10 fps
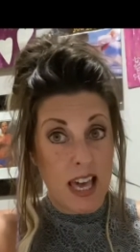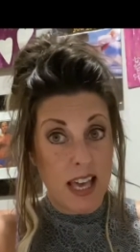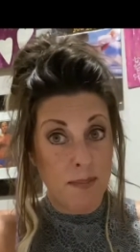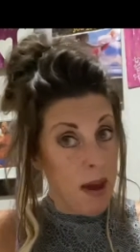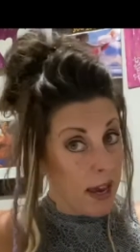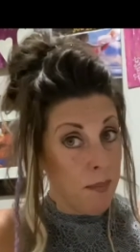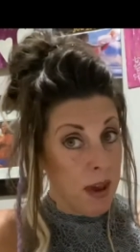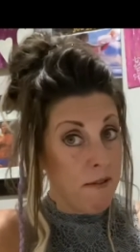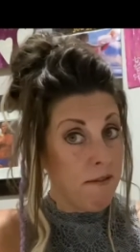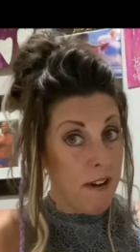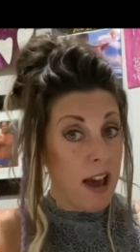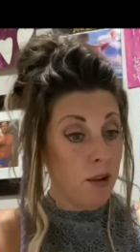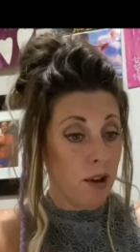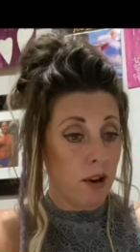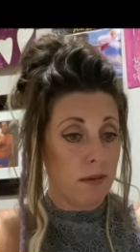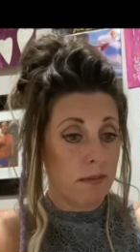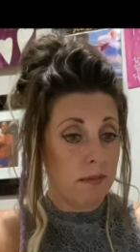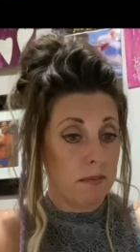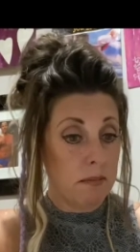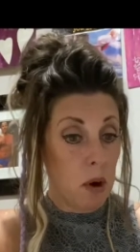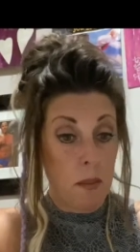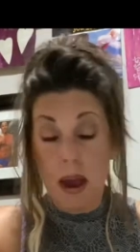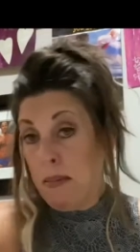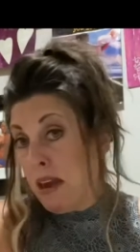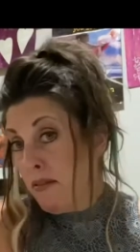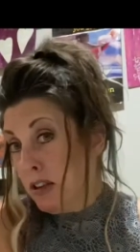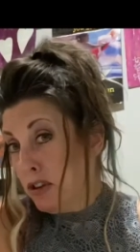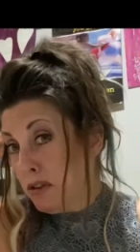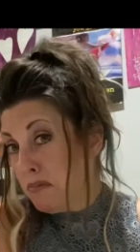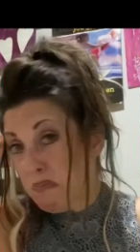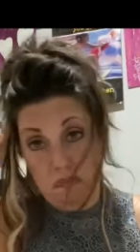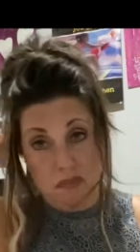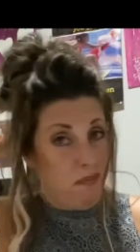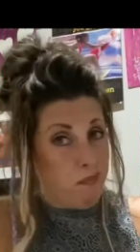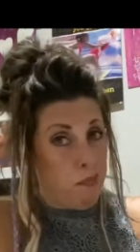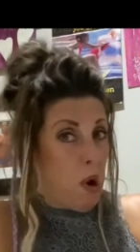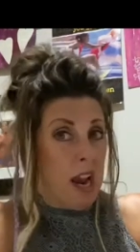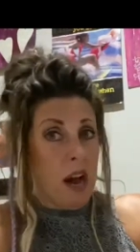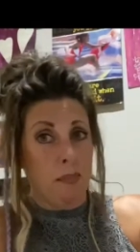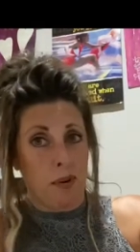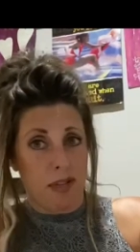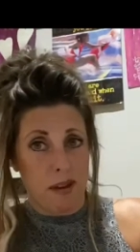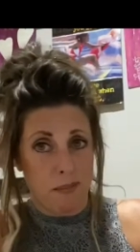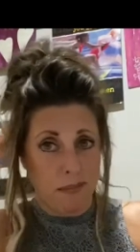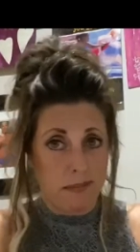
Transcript: make it mean failure. Or maybe even just break up with them.